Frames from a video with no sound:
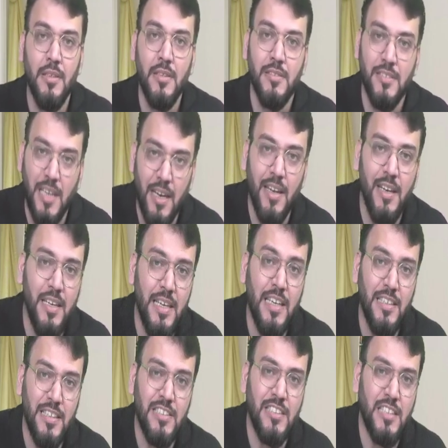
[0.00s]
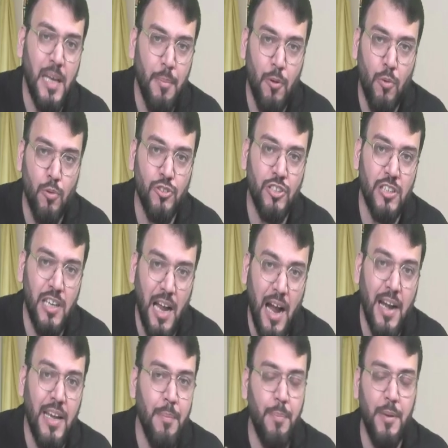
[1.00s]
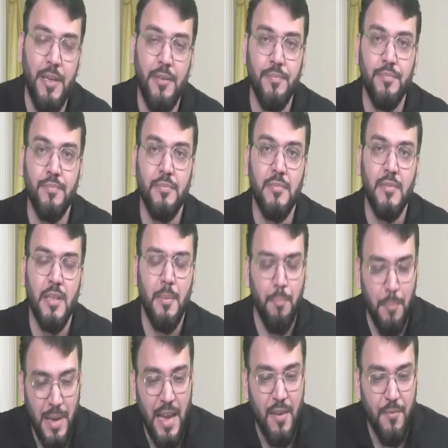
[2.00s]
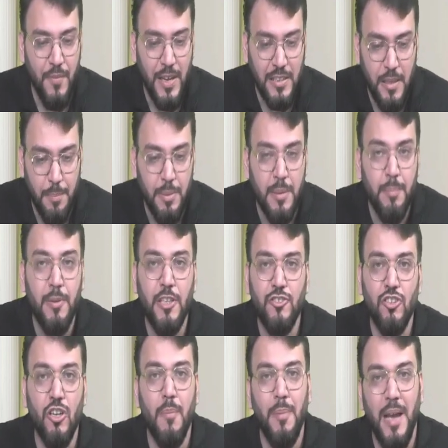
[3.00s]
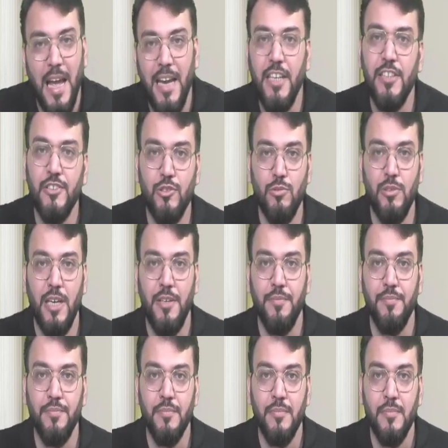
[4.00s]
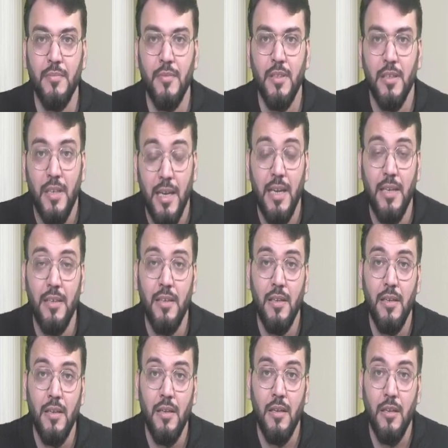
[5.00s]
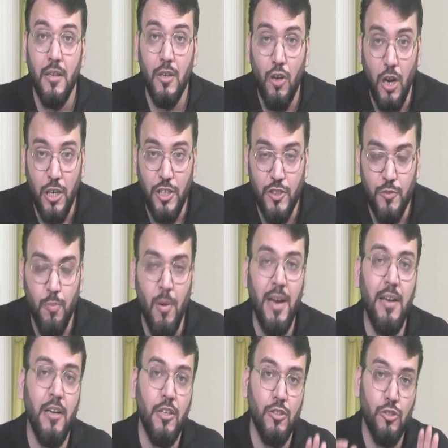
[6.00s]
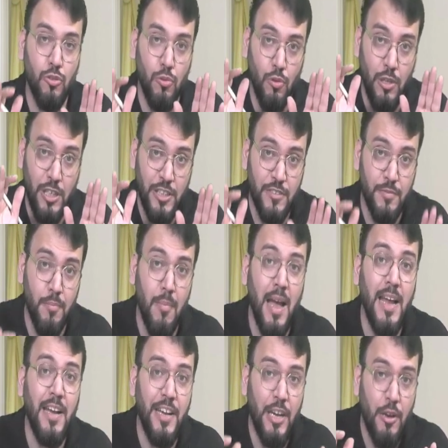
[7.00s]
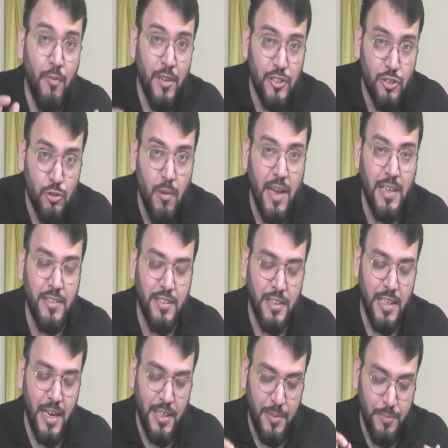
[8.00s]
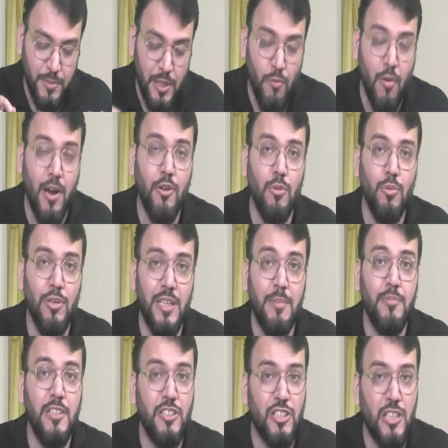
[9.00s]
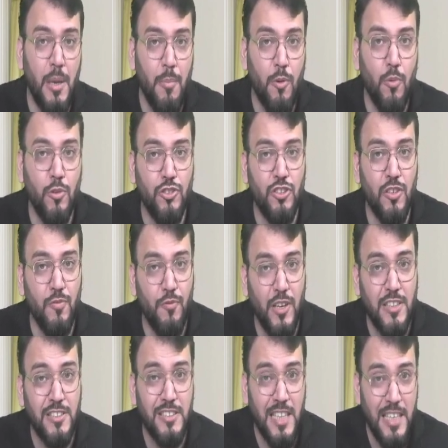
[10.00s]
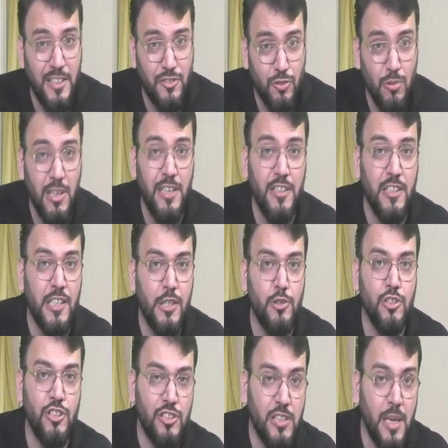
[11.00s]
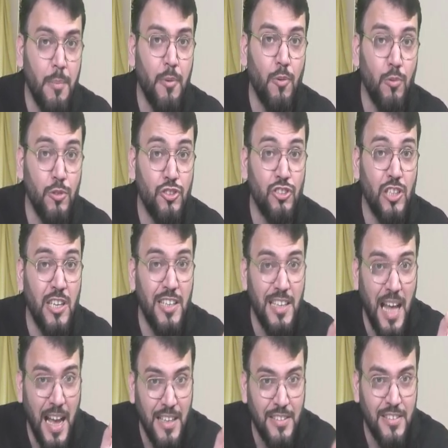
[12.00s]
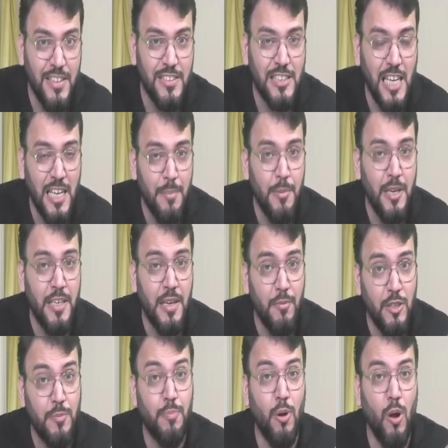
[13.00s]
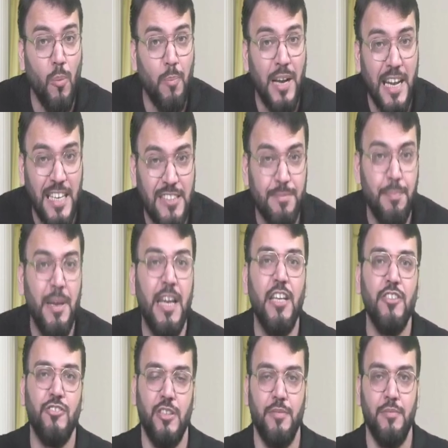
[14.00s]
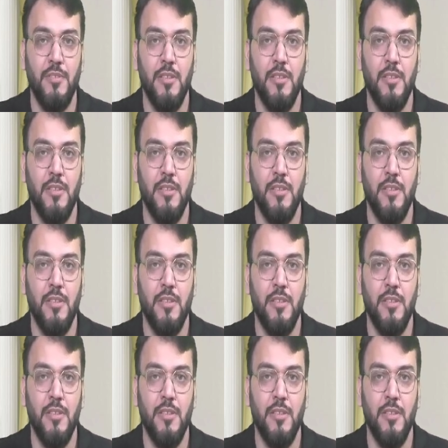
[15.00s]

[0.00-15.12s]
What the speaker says: suddenly at this type of question, RTP may affect the preparation of any student. Correct? Got this point? So it is my request to ICA that if they want to give this type of question, first they should introduce this type of question in ICA study material with proper explanation.